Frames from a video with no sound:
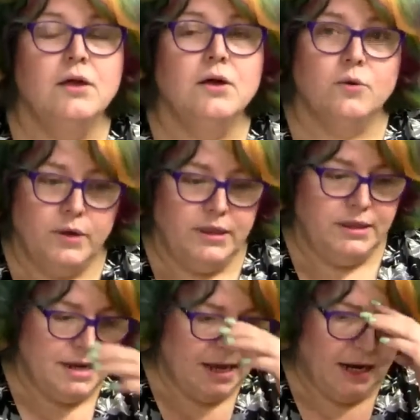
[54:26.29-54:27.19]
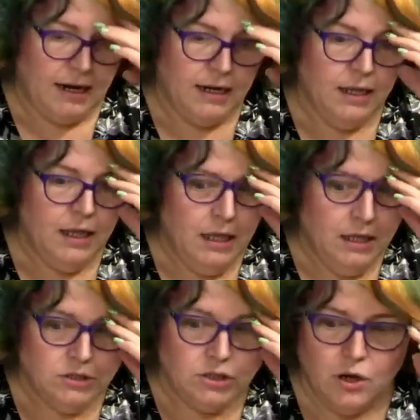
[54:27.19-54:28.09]
with netting?
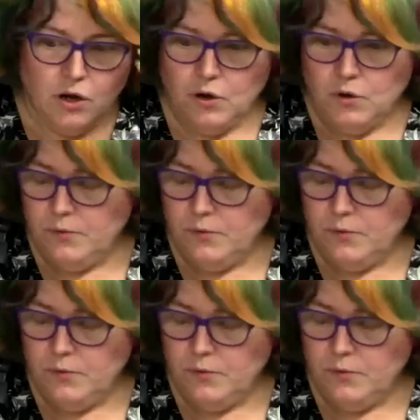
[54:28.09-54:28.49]
So